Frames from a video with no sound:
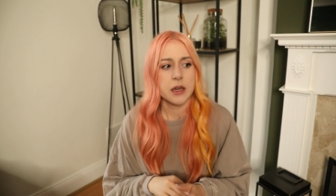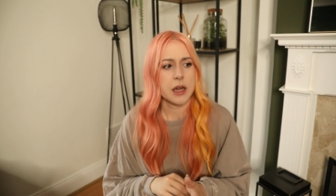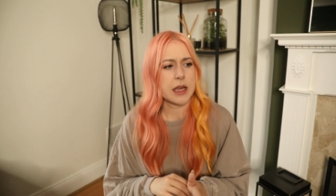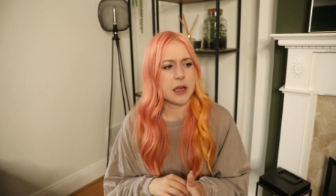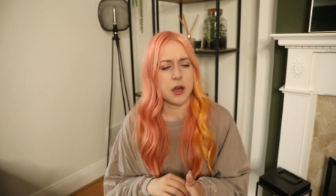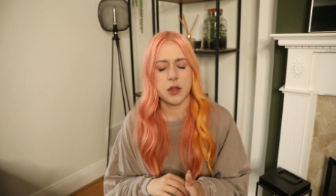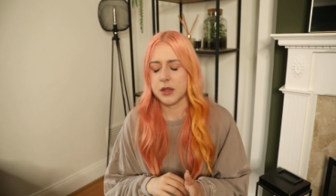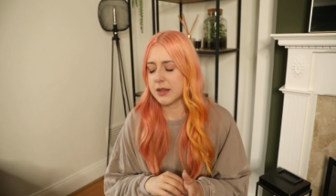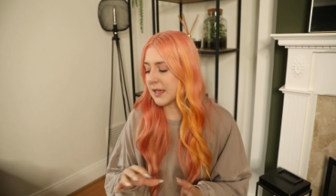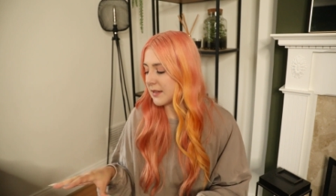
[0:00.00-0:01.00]
Like
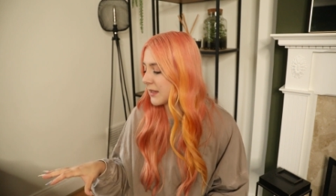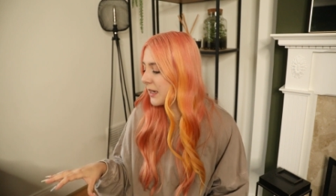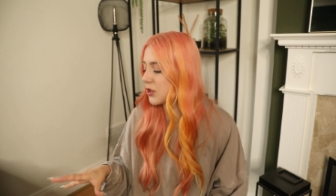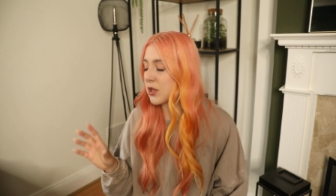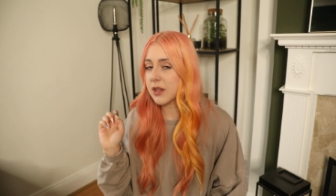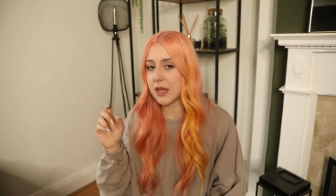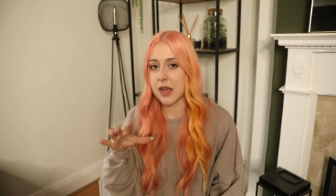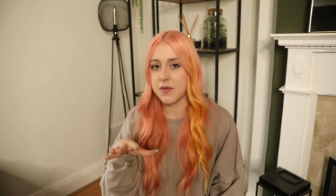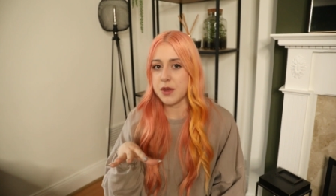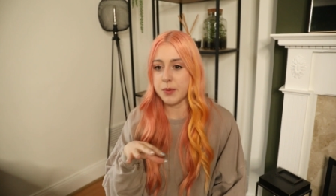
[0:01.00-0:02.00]
this is literally, they
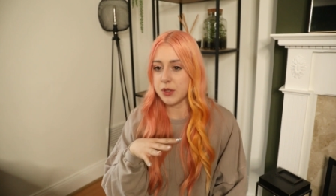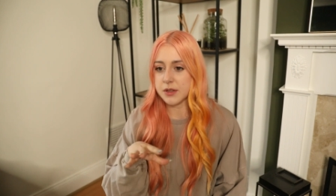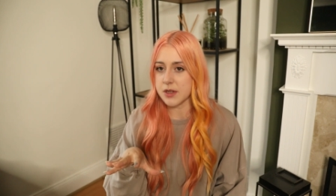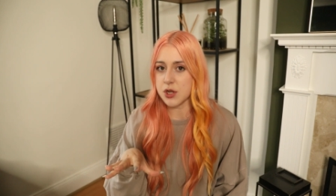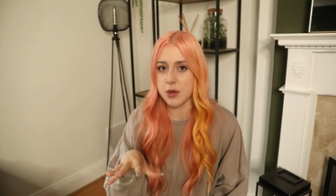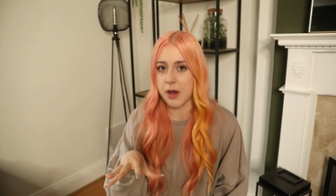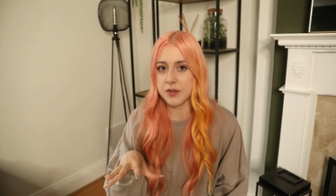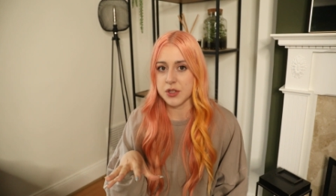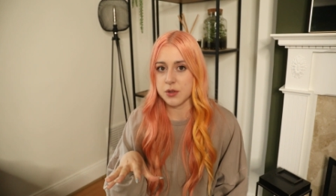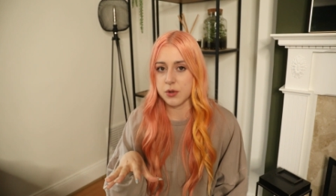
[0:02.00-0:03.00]
give you the buttons and you
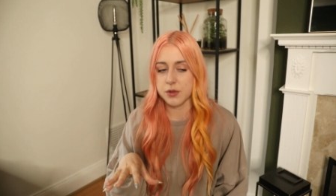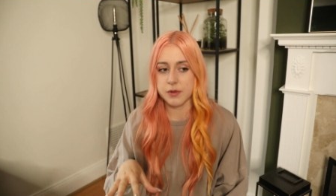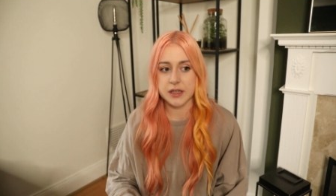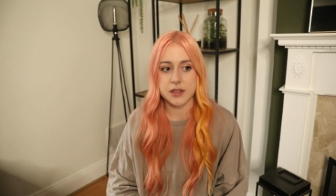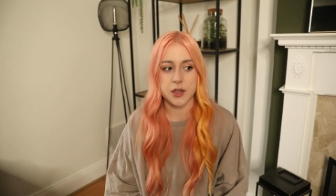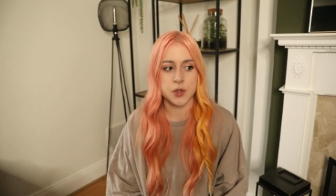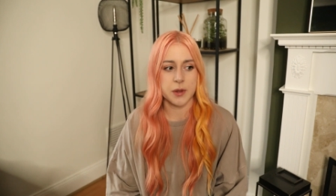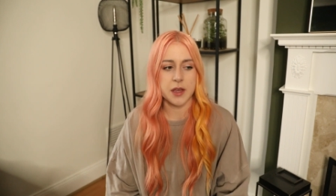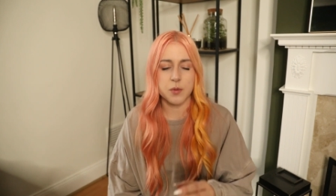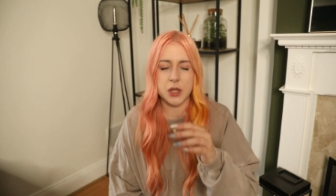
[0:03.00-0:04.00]
have to do all the research
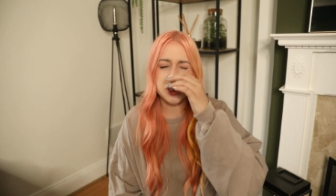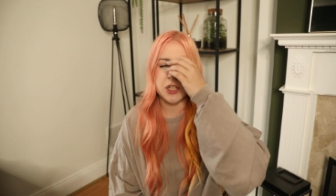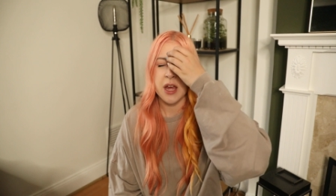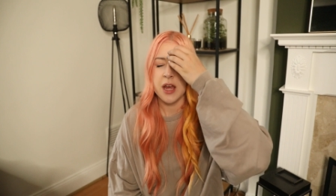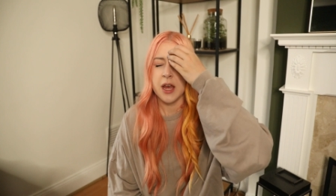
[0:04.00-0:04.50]
with it, which